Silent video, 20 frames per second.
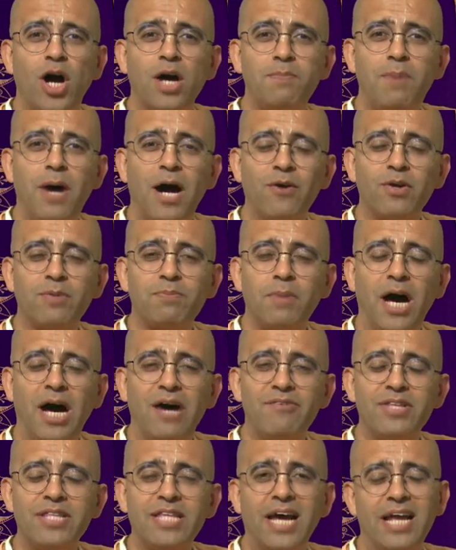Bhagwat
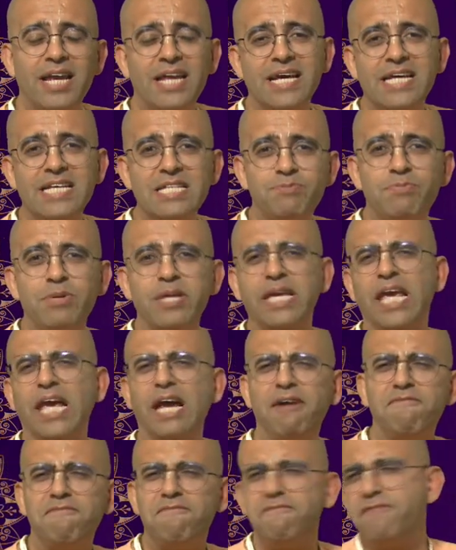Mahavidyalaya is bringing a
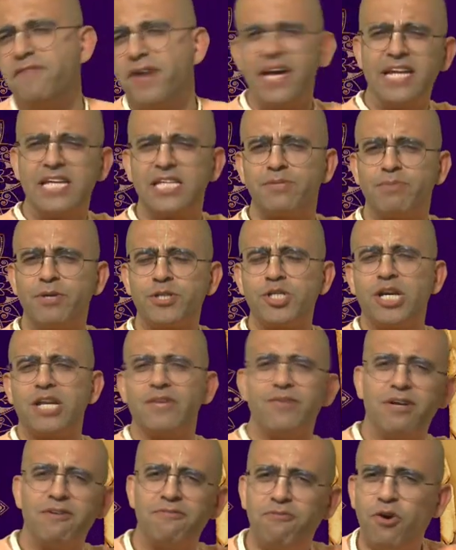very special
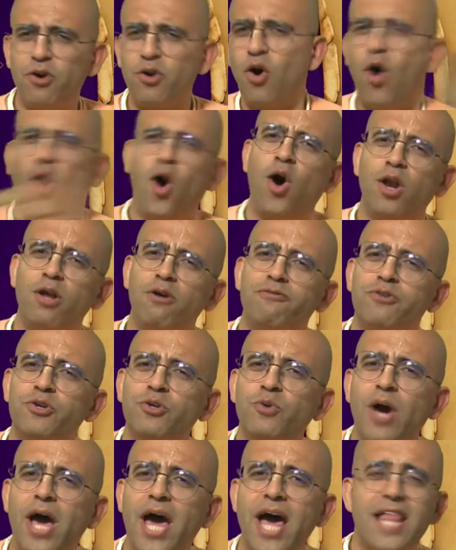event for all of you
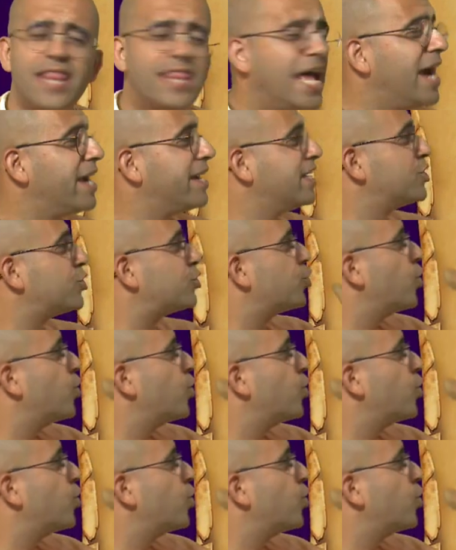and that is